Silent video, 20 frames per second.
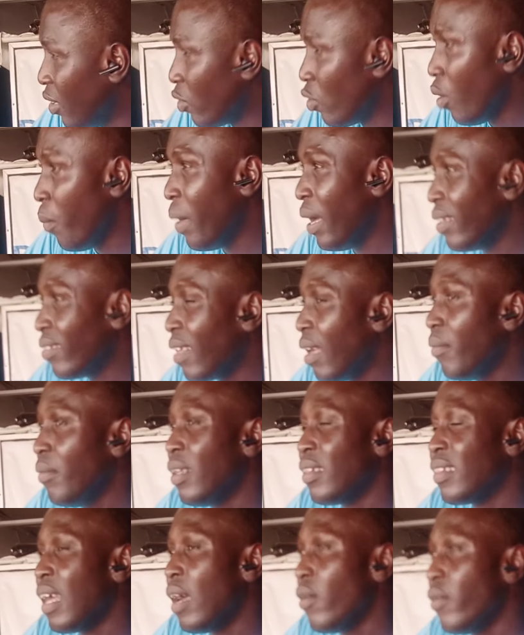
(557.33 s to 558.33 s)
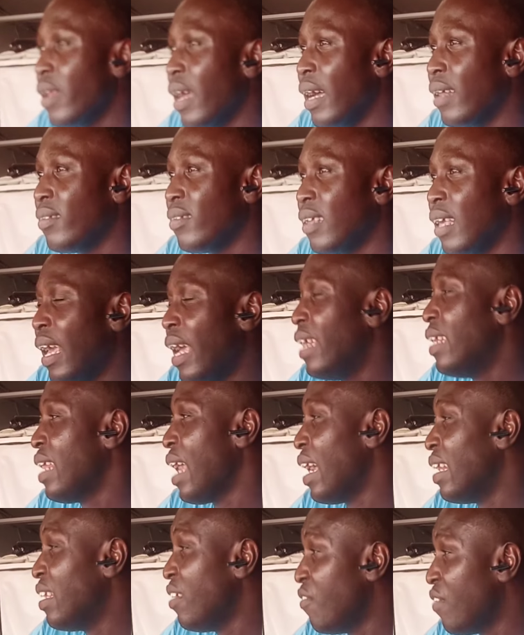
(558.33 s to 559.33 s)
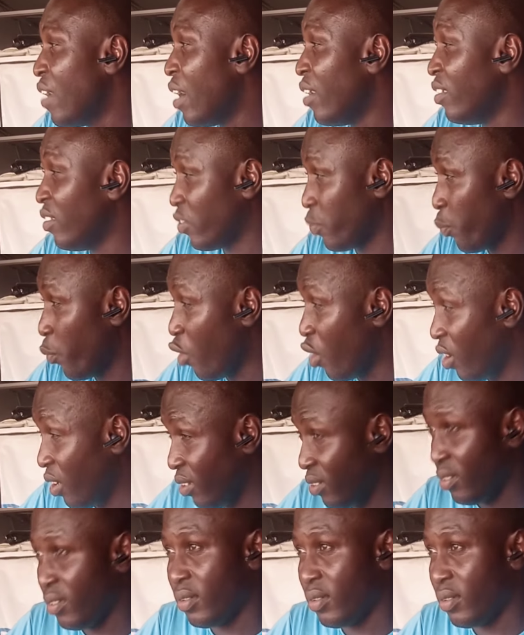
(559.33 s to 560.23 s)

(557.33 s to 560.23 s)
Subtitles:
So by the time they tell you that their DVR is small,